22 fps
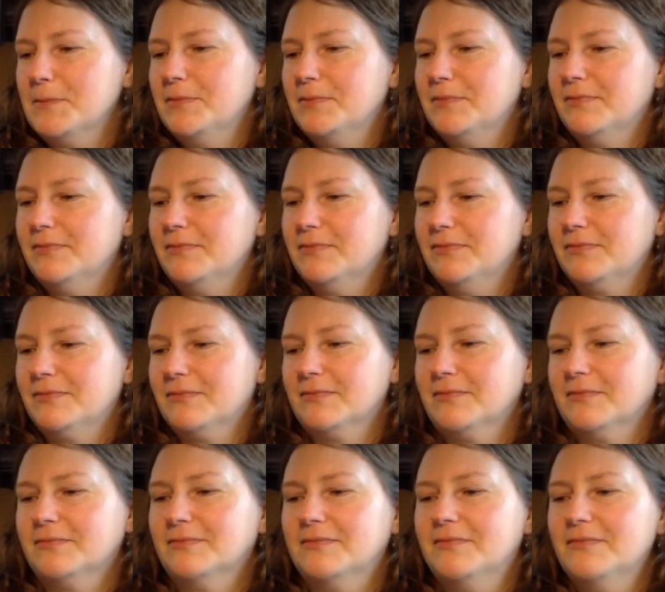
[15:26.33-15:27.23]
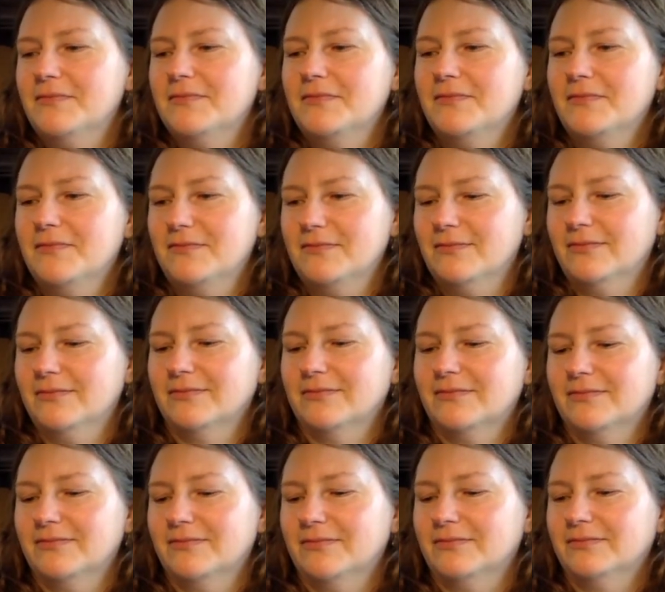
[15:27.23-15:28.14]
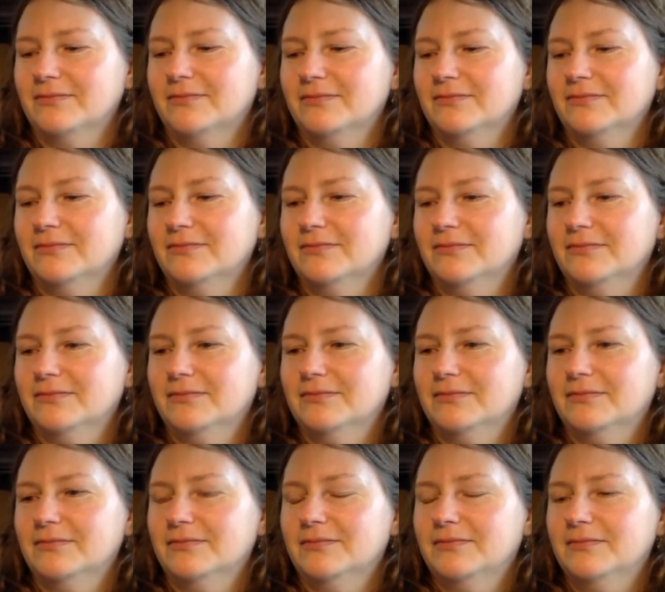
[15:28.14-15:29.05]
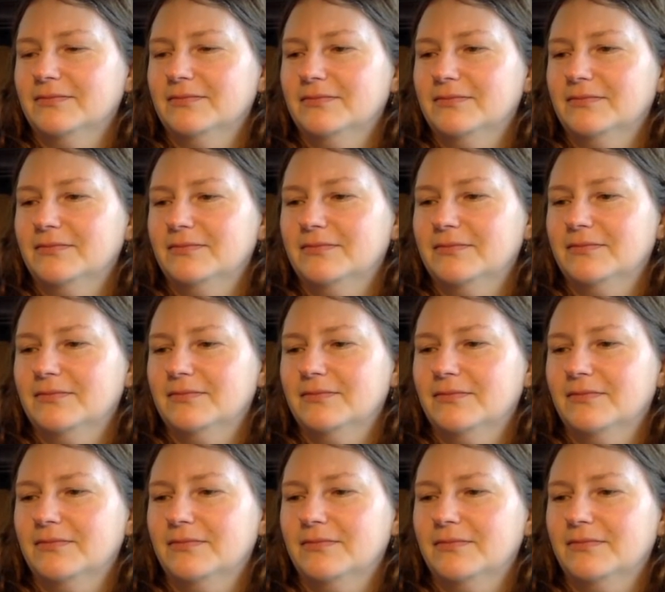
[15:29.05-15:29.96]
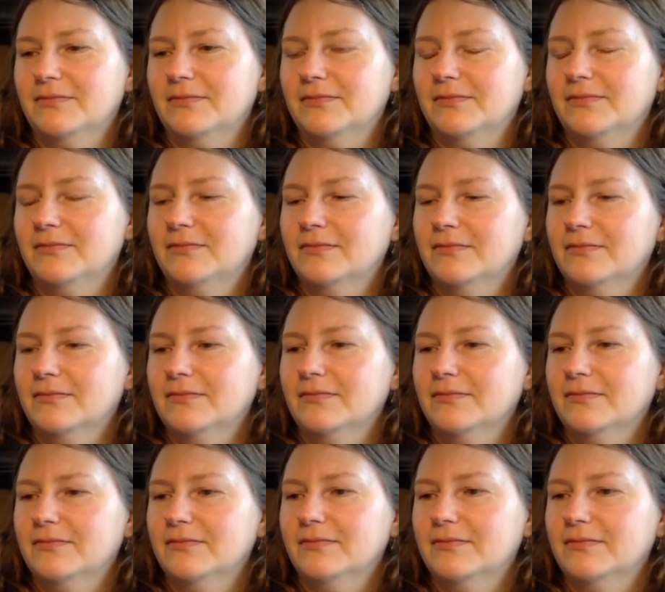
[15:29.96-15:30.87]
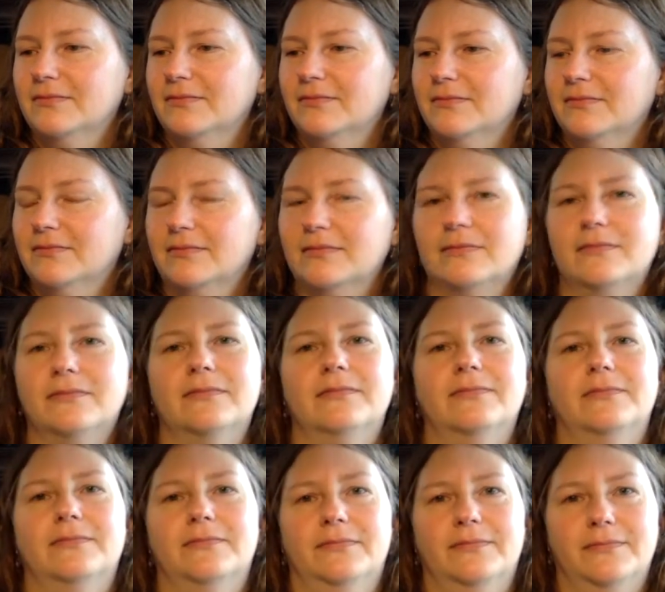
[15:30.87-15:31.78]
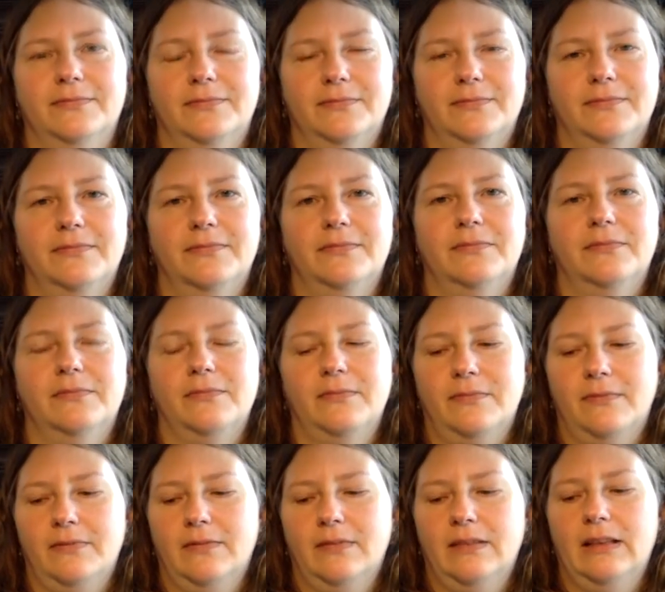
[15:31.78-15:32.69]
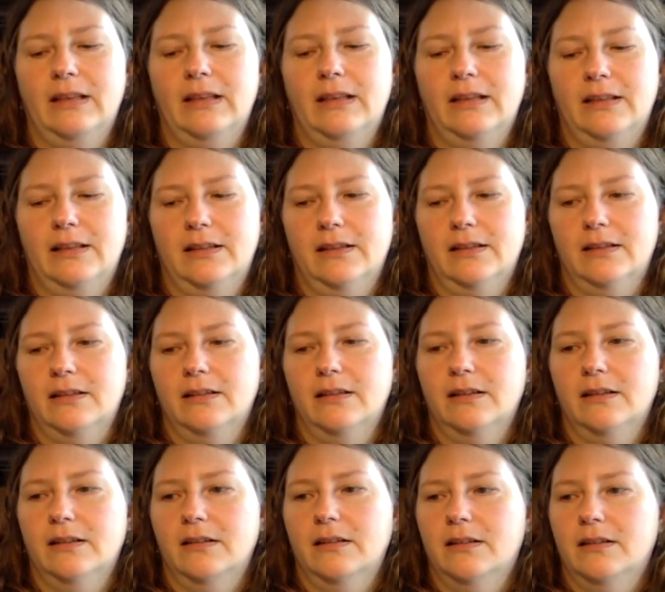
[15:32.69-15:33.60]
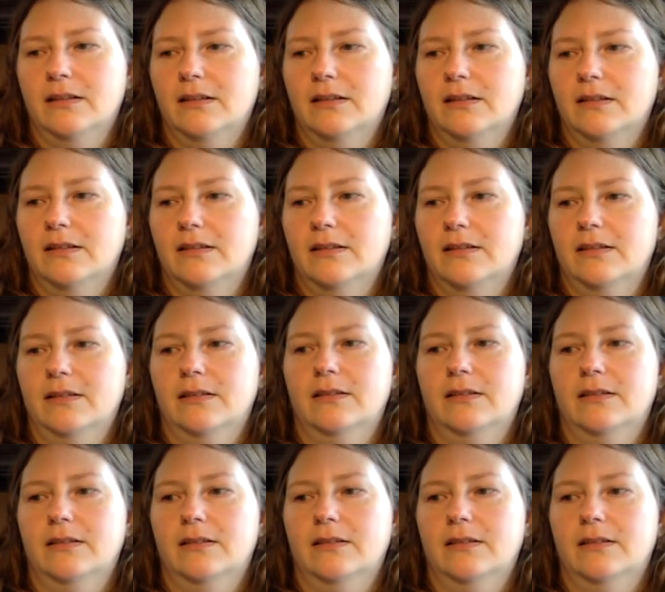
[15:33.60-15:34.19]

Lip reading: This person isn't speaking.